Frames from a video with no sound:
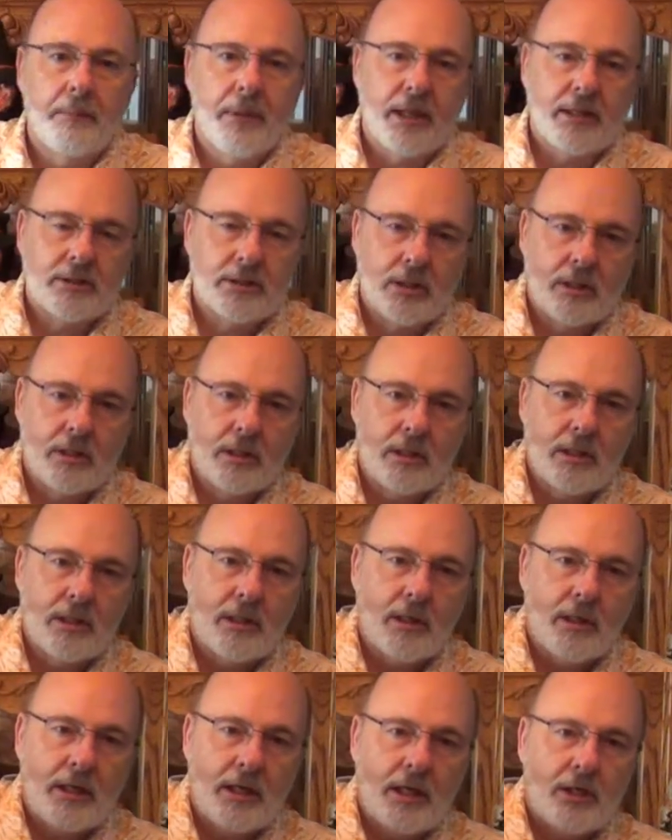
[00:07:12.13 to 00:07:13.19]

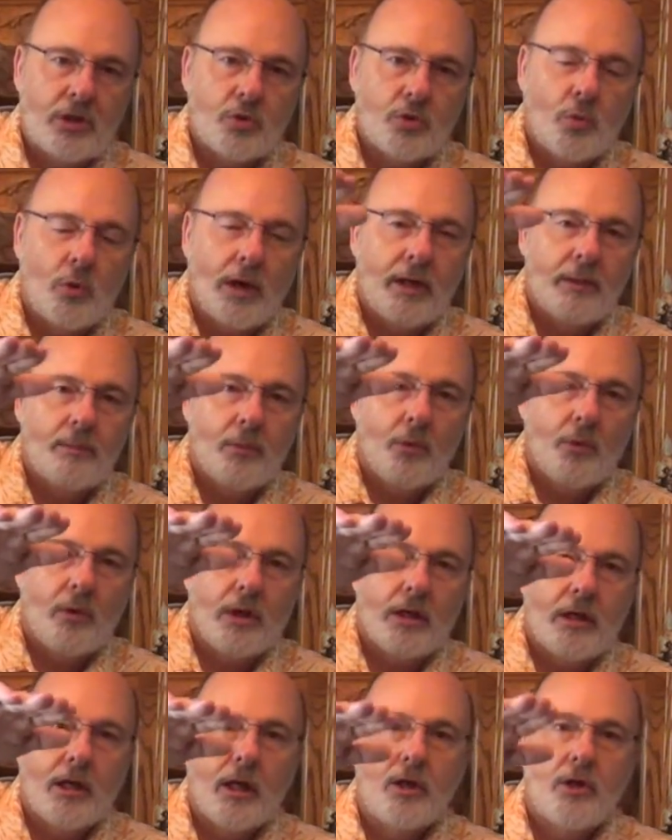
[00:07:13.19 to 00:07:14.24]
basically each
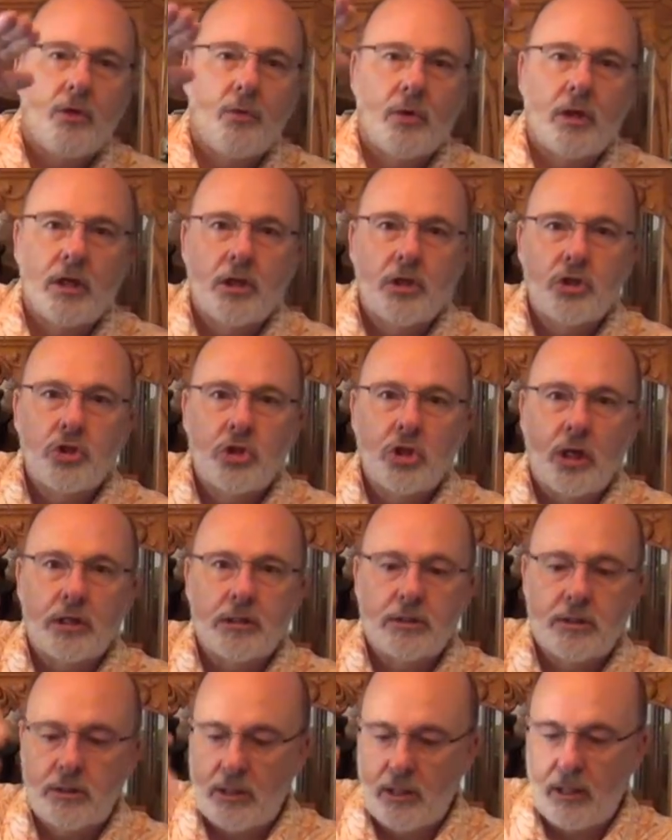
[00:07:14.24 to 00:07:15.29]
waypoint. You can
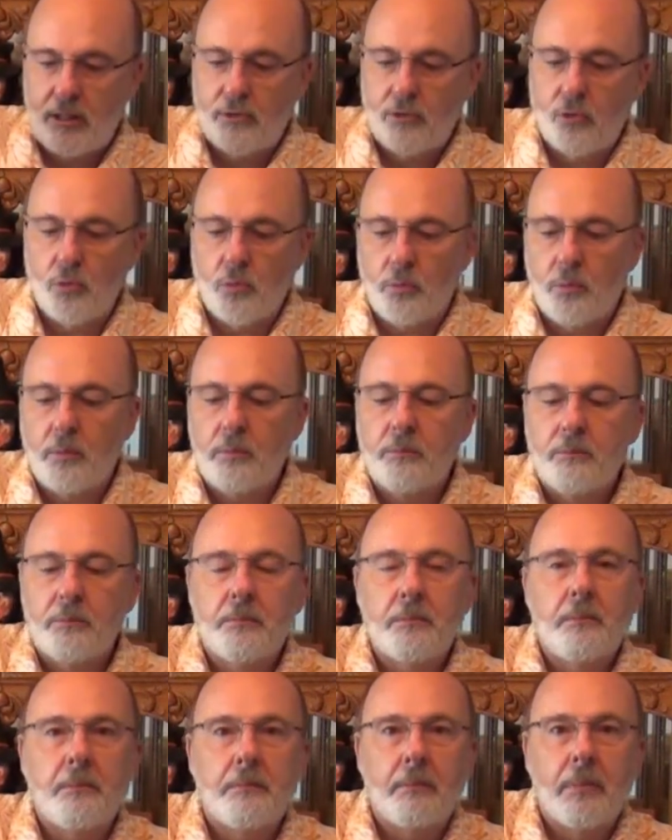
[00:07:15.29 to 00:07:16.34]
adjust either
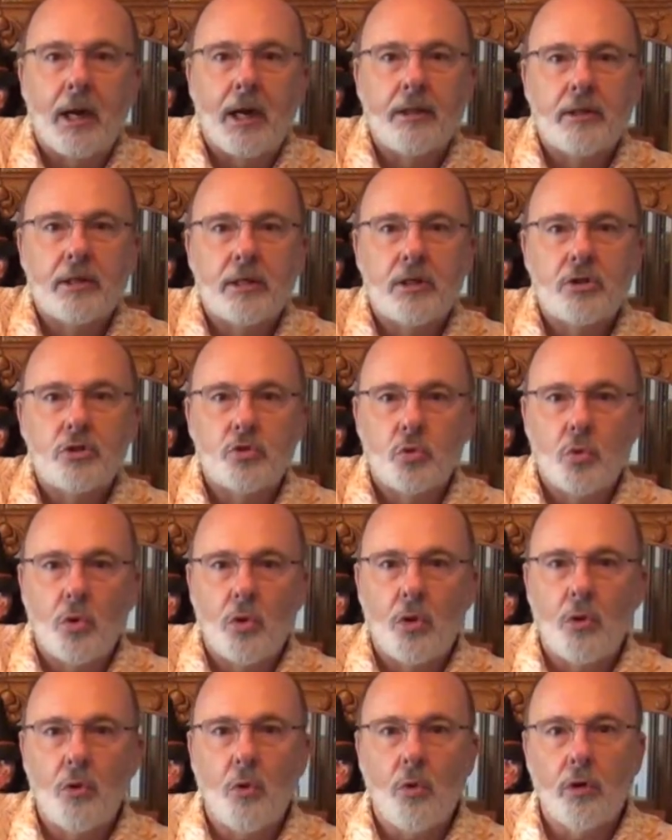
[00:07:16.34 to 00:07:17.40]
by the
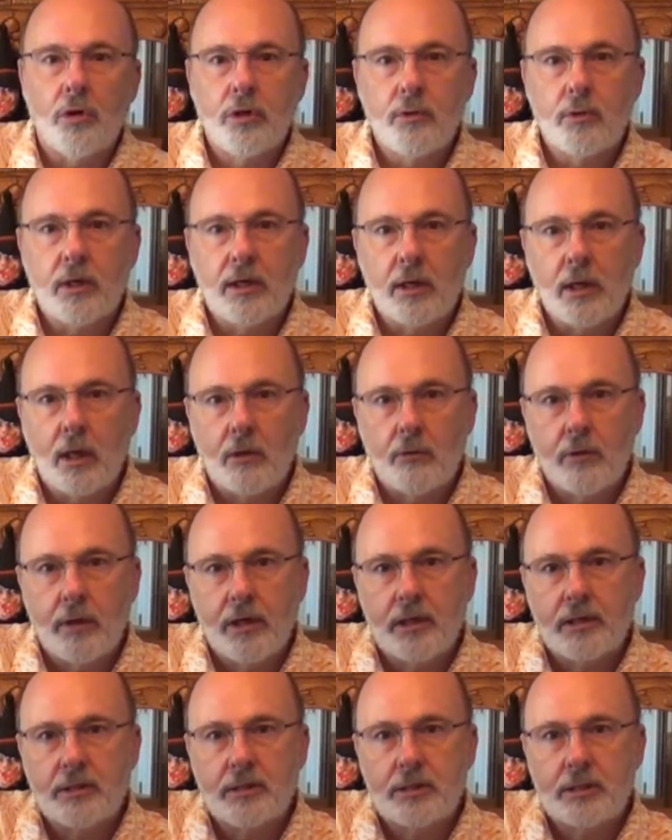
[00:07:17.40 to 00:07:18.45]
control, or you can
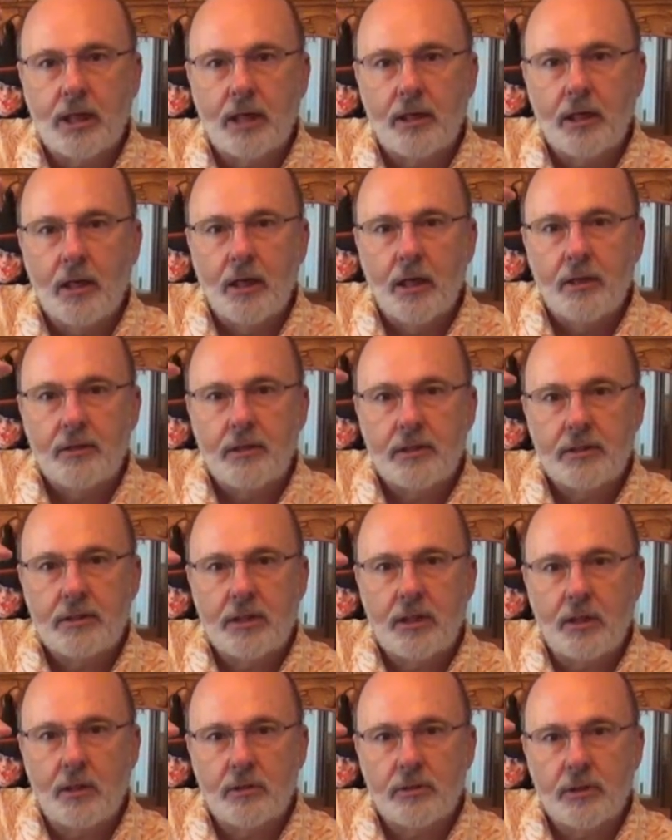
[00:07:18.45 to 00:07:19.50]
already set the
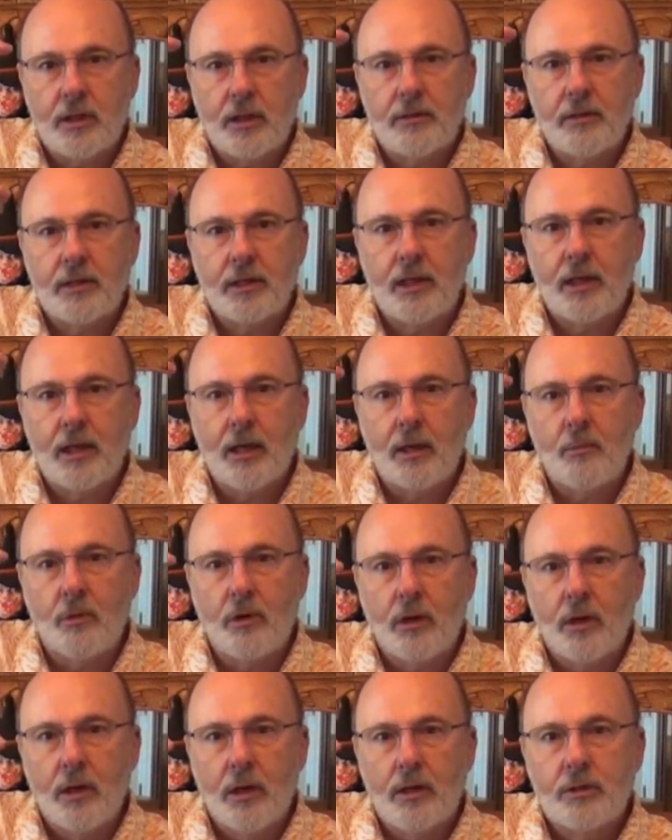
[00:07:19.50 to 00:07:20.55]
tilt of the
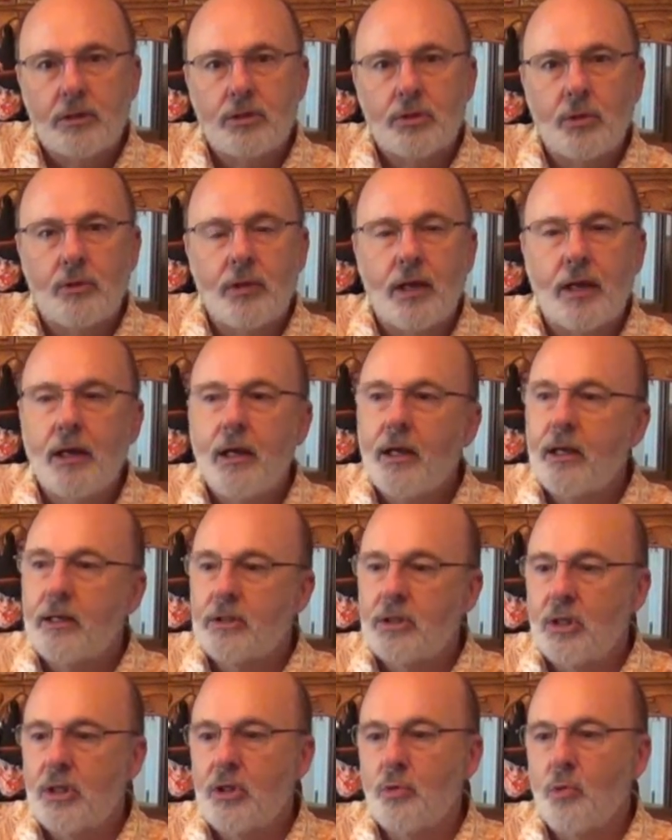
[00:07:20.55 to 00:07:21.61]
camera so that,
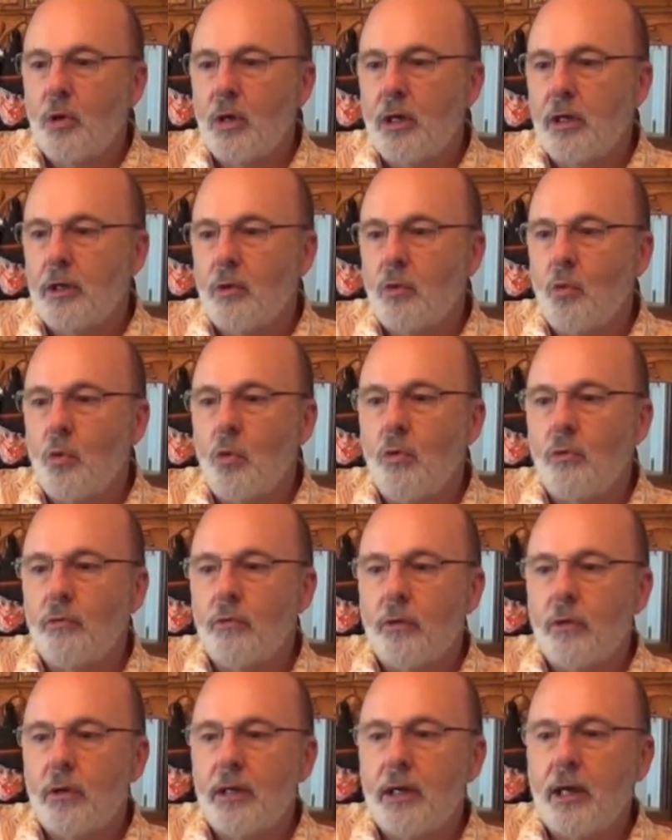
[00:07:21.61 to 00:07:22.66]
say you want to go
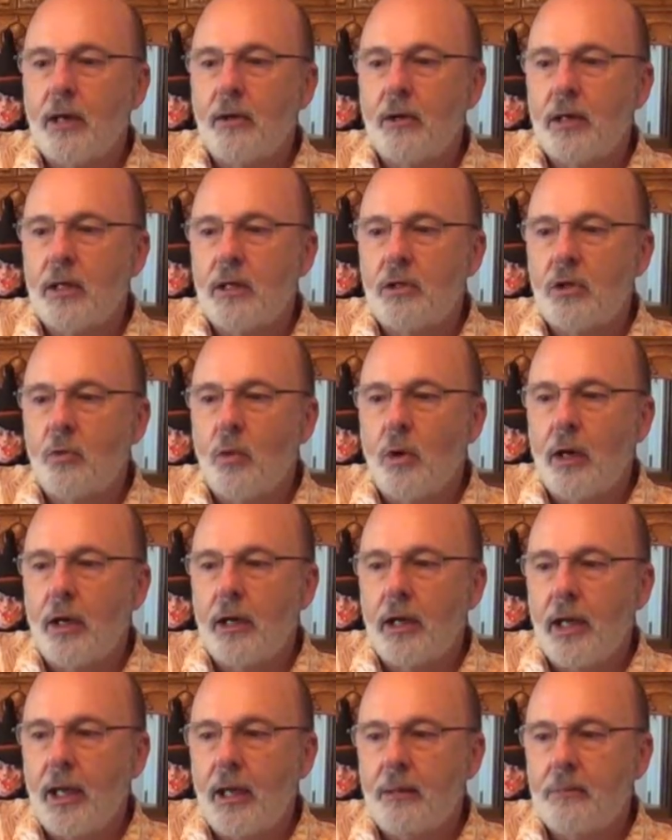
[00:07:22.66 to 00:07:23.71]
over an area and you
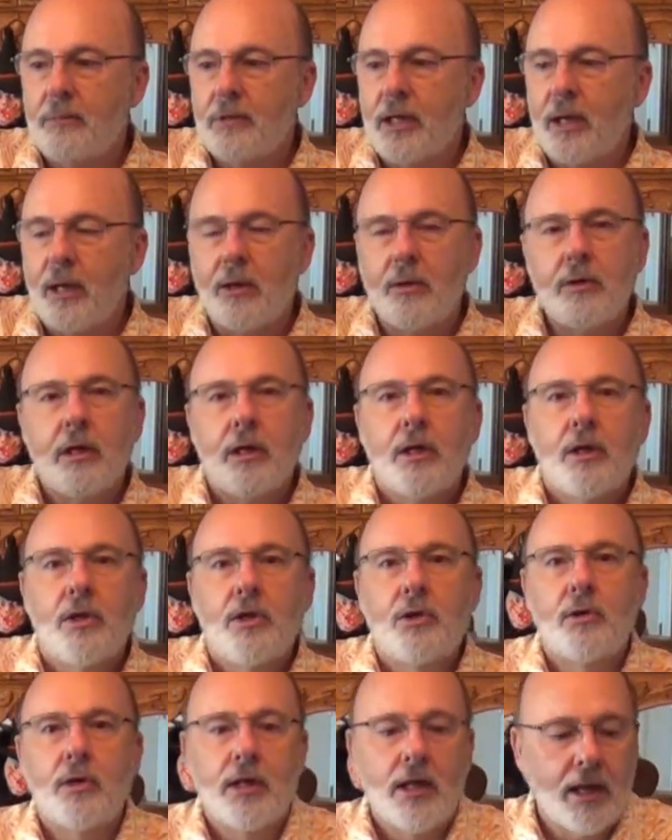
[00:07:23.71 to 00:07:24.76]
want to aim down,
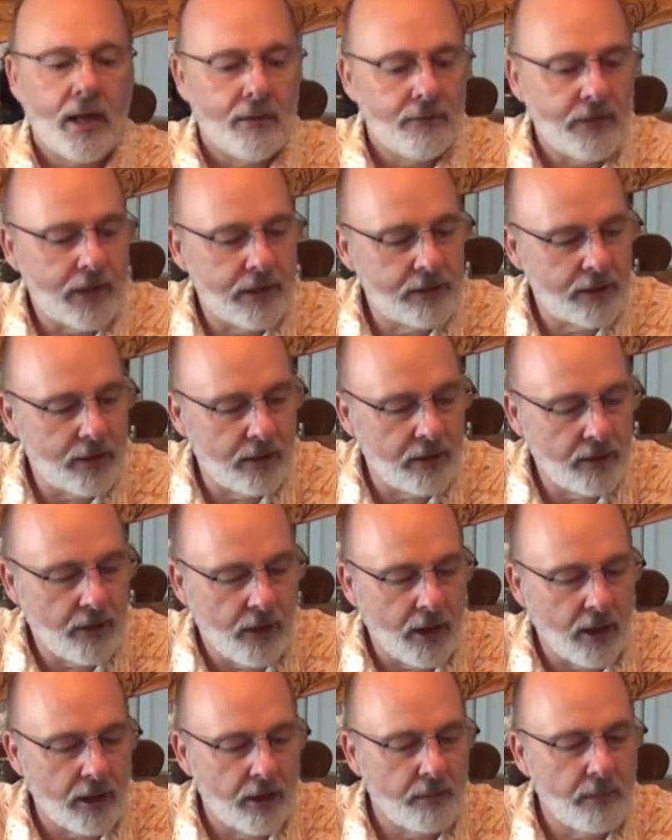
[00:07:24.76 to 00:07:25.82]
you can have that done
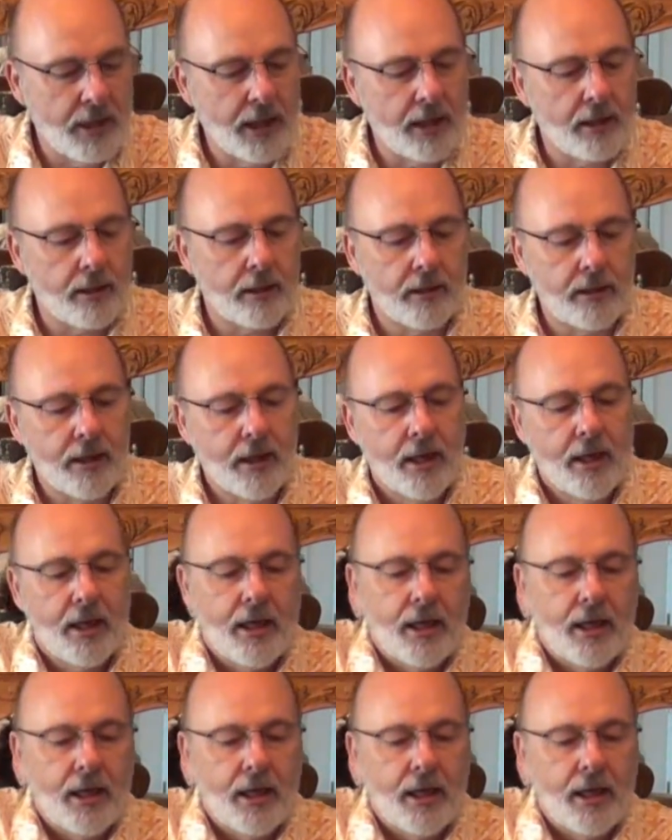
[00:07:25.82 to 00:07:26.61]
automatically.